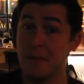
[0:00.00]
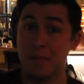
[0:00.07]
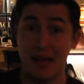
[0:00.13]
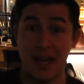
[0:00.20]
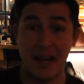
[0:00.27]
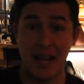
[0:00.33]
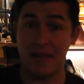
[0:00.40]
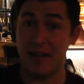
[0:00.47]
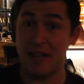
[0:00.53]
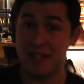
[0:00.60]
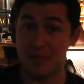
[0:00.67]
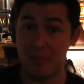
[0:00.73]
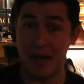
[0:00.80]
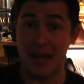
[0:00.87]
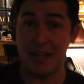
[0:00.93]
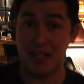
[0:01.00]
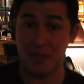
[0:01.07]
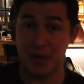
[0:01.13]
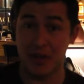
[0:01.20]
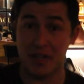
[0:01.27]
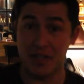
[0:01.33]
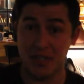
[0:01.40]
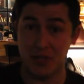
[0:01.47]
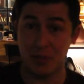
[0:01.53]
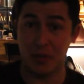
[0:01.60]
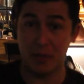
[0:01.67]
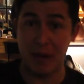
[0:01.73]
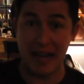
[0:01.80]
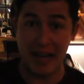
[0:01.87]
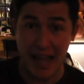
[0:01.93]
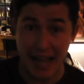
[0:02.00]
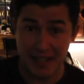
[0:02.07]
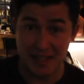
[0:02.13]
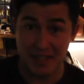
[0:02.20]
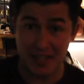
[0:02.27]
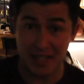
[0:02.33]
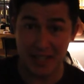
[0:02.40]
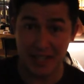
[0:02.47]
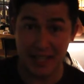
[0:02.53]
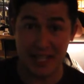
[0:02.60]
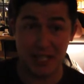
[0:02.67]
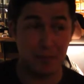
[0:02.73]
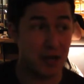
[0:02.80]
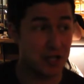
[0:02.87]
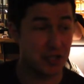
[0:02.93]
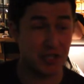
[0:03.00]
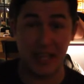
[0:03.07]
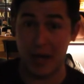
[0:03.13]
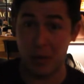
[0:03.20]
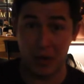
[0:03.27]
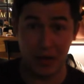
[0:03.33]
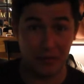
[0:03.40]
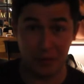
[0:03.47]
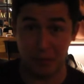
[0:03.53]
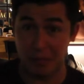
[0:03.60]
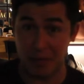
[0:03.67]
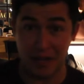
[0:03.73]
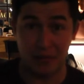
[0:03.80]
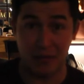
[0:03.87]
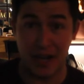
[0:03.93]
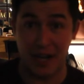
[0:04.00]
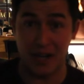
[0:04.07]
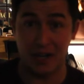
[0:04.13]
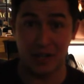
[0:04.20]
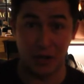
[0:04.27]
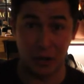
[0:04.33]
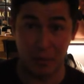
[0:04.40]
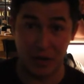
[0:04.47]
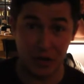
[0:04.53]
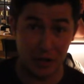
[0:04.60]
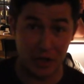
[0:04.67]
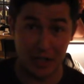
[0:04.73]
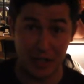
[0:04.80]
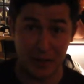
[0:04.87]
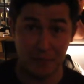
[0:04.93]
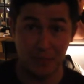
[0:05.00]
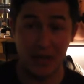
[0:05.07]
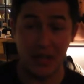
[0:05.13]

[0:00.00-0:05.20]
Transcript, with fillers: Man, I've had some bad experiences with Manhattans lately, especially that one from Big Fire a little bit earlier.